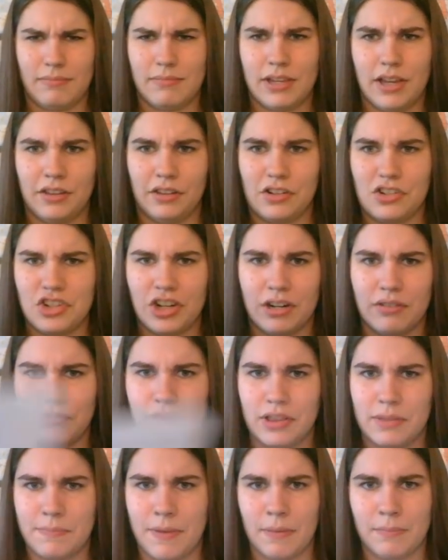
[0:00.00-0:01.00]
color chart
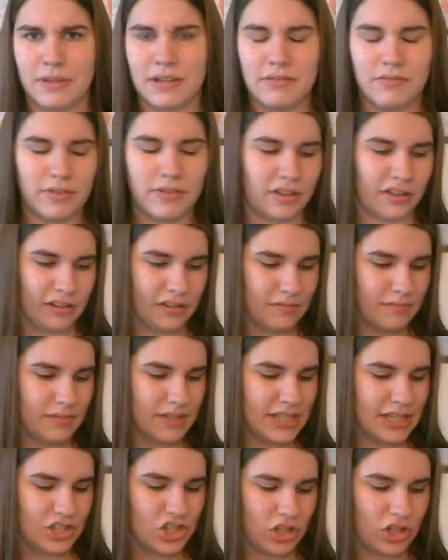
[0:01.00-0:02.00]
for the Pumpkinville
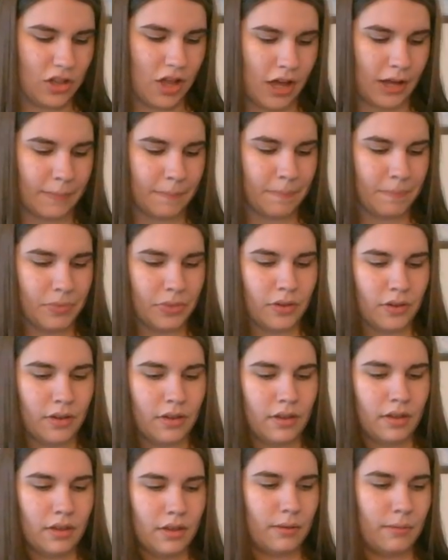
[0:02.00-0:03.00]
stitch along.
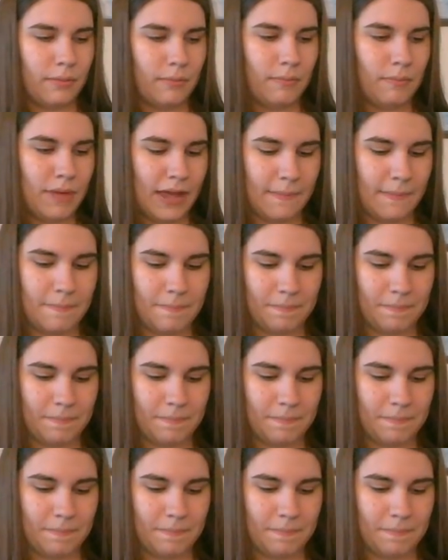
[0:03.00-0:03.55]
But